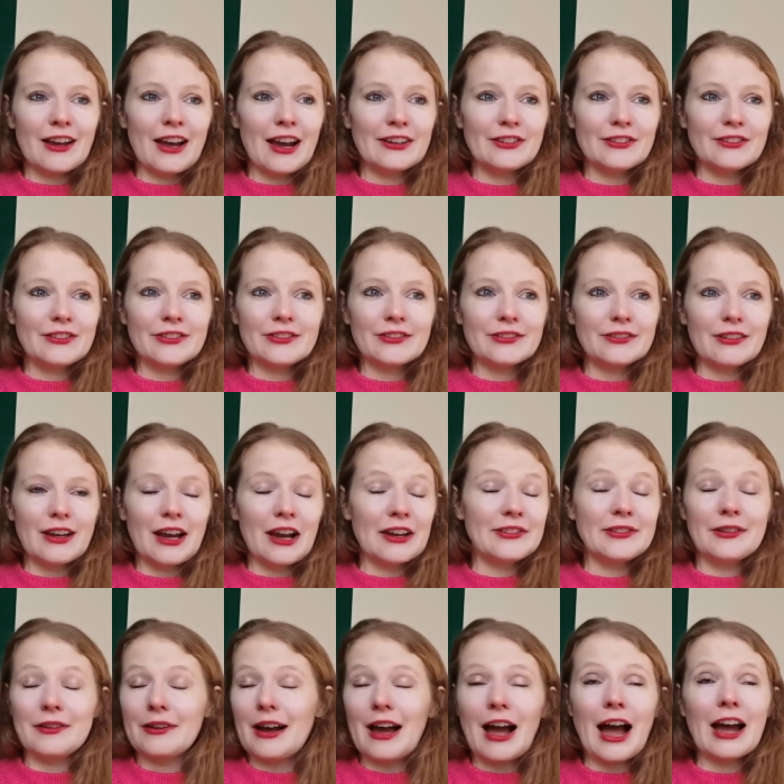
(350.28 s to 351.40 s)
had
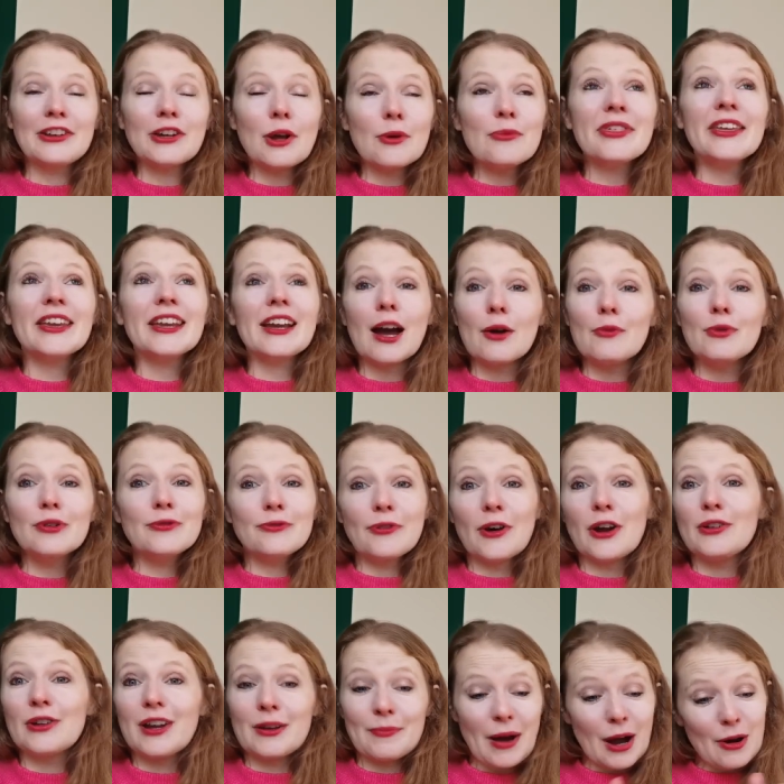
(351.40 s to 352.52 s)
I I don't think I would
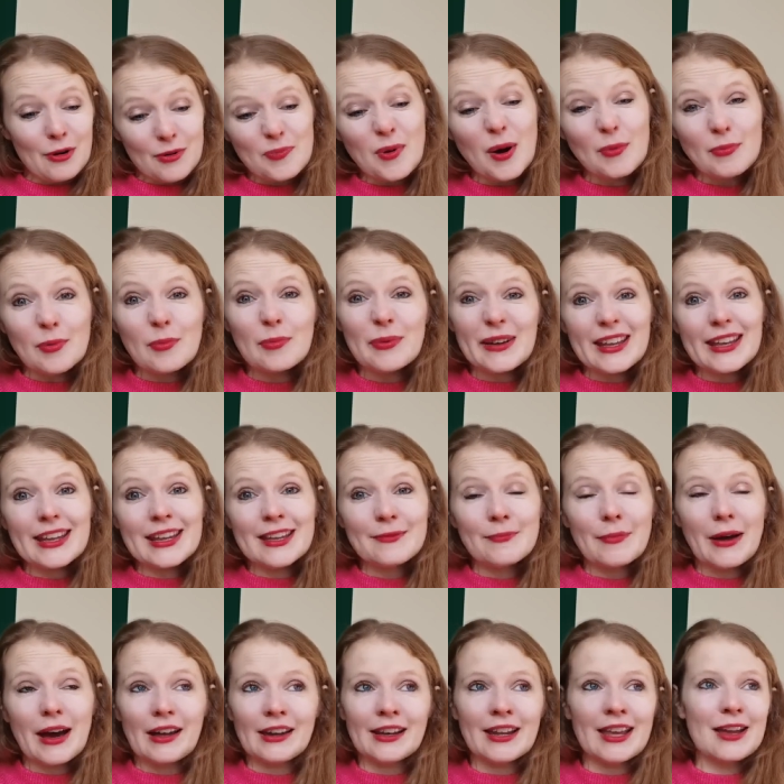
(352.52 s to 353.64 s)
phone him. I would probably
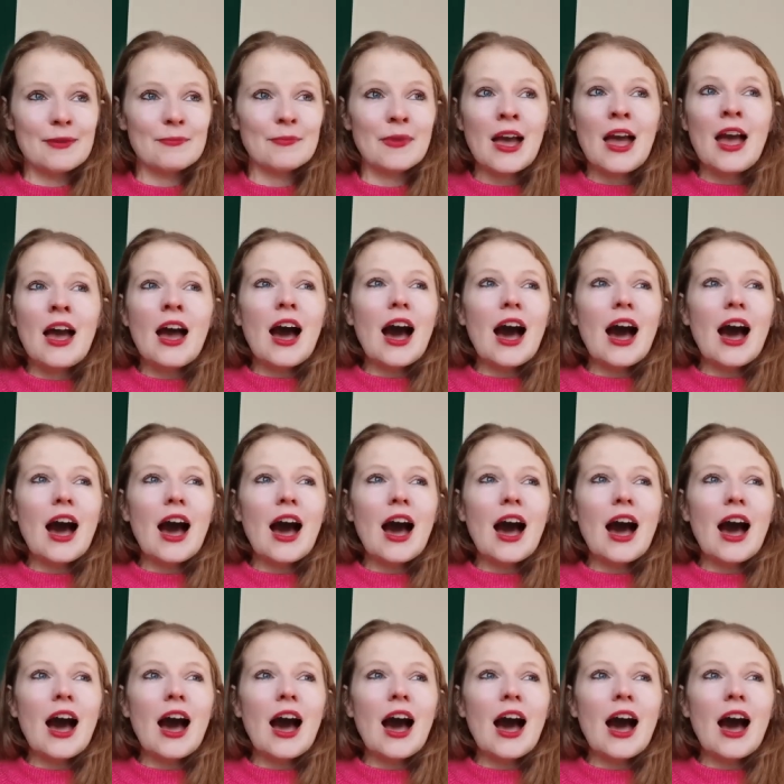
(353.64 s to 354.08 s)
email him.